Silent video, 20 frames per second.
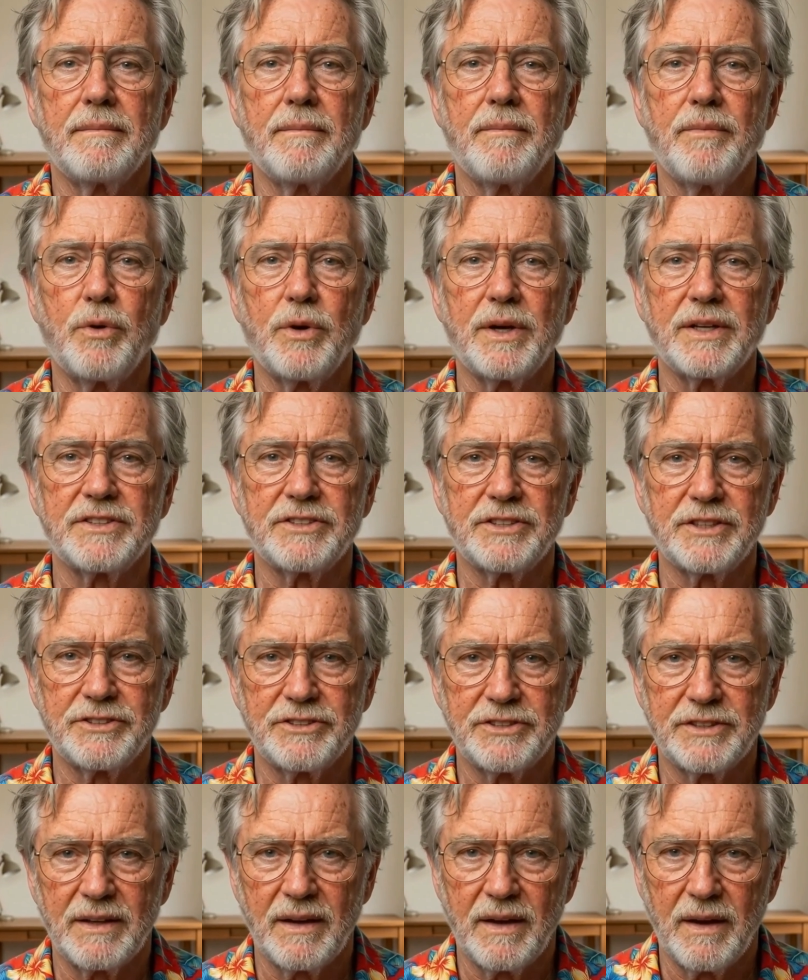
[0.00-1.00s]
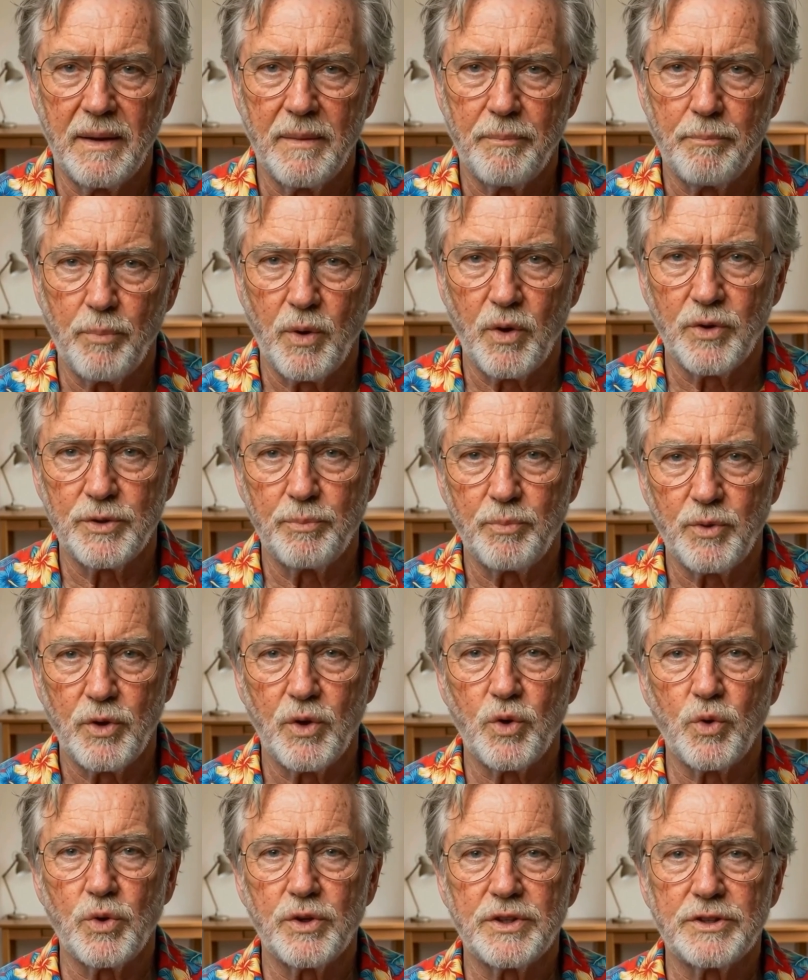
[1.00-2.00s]
For instance, multiple
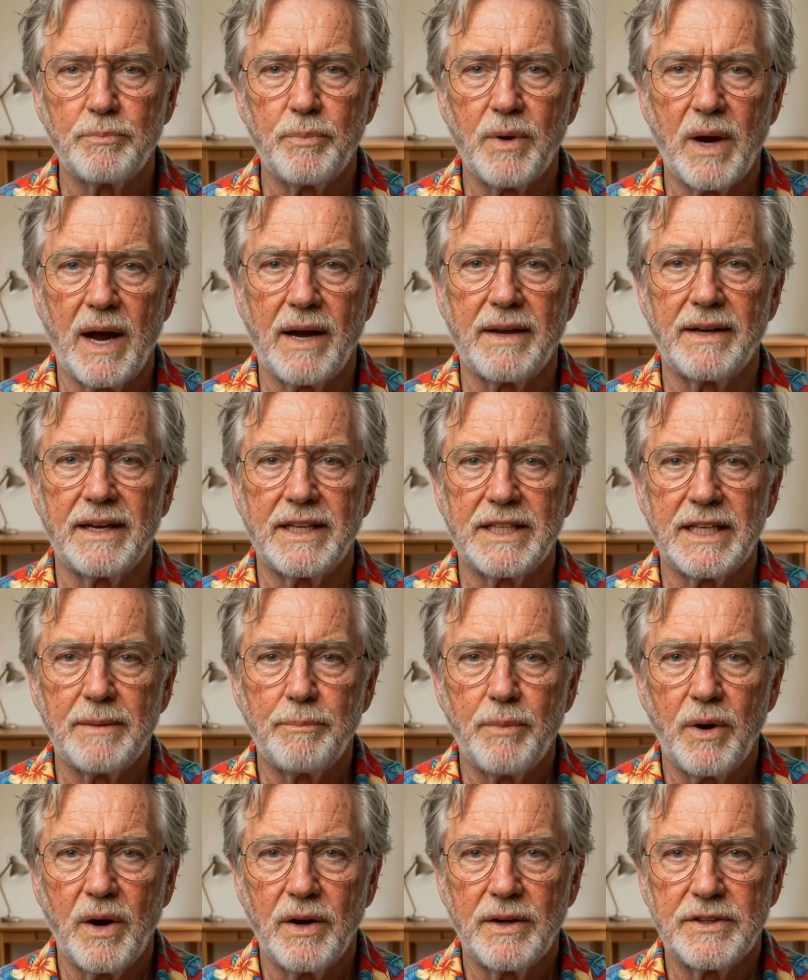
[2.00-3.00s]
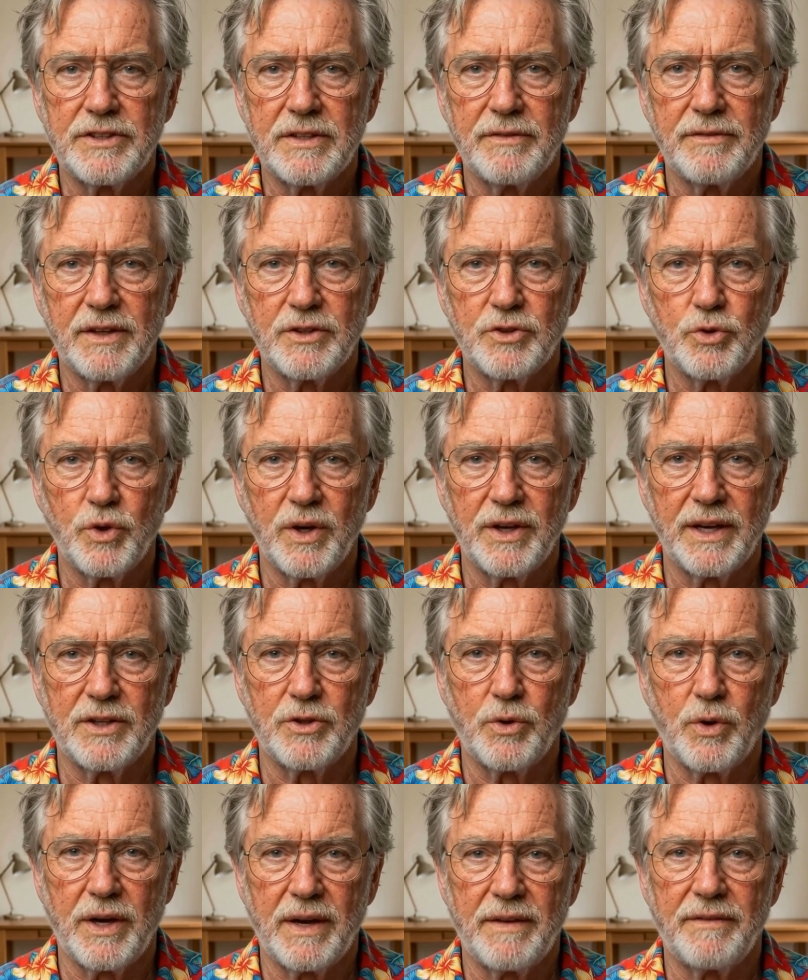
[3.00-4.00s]
courts blocked key parts of the
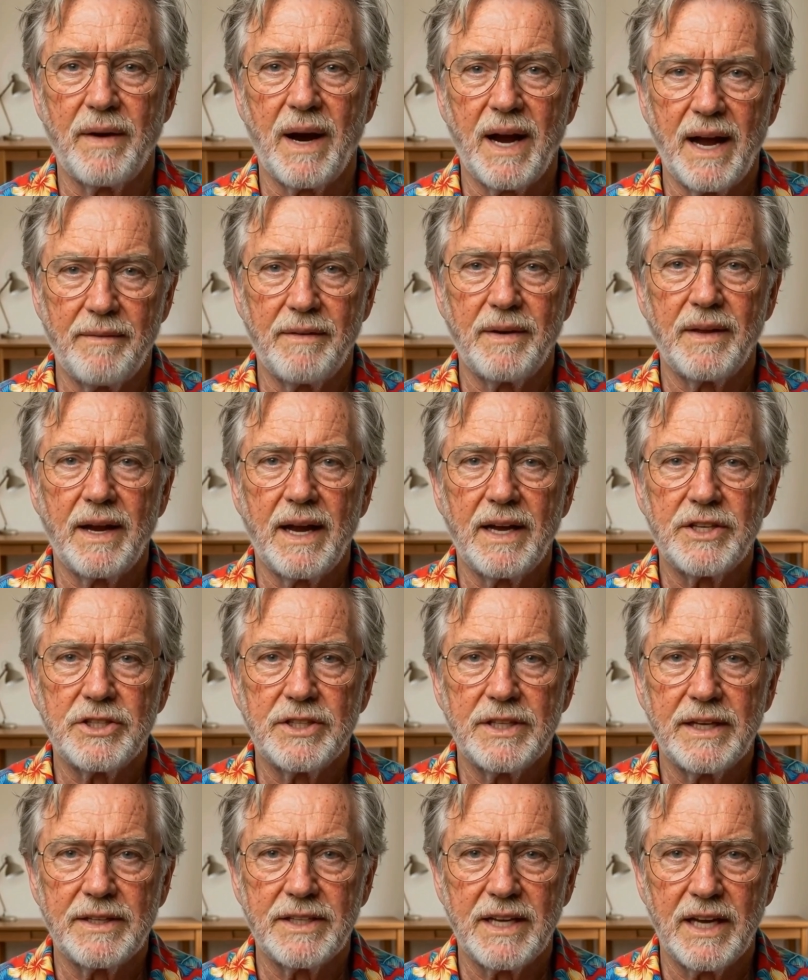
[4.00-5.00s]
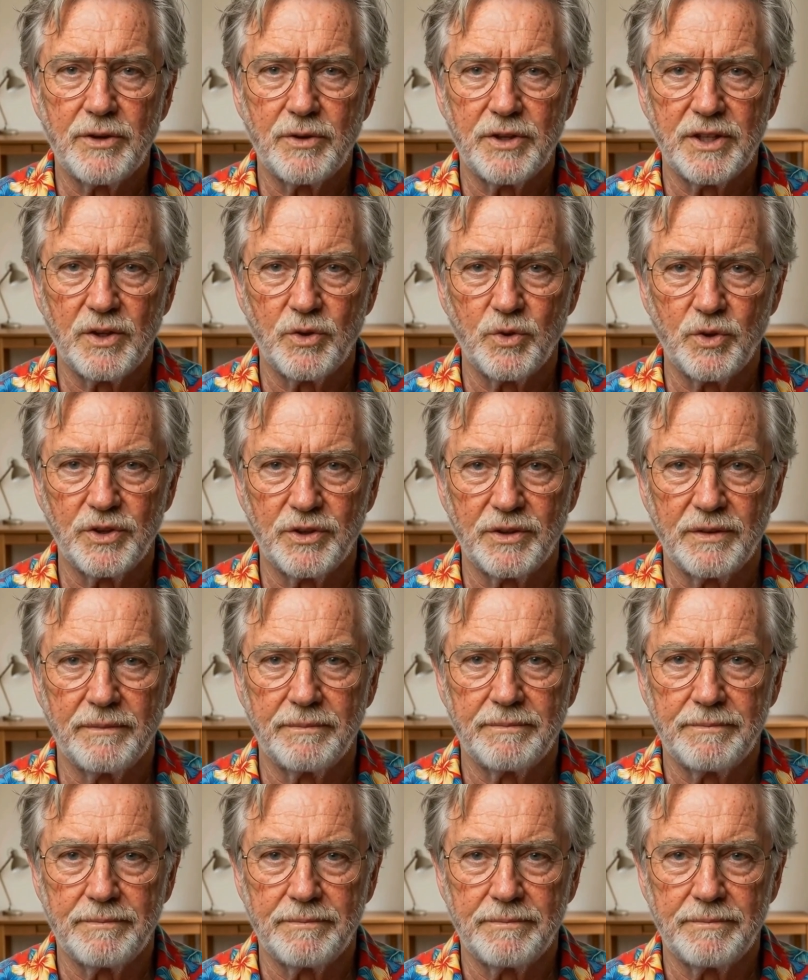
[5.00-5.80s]
2025 Election Integrity Order.